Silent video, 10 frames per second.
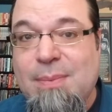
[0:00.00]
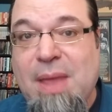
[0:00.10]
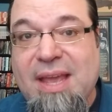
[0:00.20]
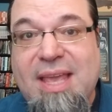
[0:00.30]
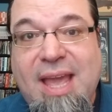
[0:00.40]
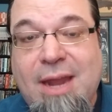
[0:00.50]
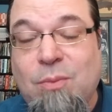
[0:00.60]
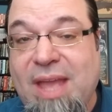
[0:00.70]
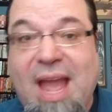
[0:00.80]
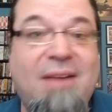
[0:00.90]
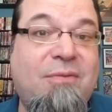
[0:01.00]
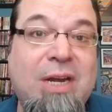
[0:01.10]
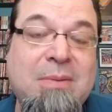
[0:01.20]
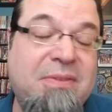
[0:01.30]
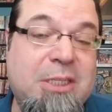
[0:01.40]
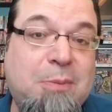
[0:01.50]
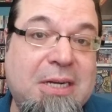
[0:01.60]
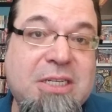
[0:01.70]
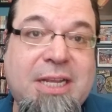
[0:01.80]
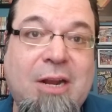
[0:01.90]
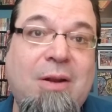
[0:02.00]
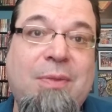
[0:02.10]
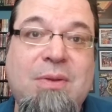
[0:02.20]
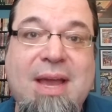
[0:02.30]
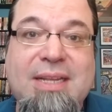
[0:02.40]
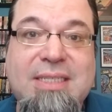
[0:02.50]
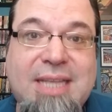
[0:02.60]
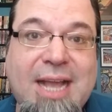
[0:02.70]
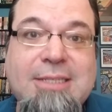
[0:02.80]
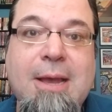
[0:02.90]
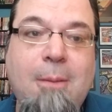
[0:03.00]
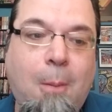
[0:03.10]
I can. We have freedom of expression here in the United States.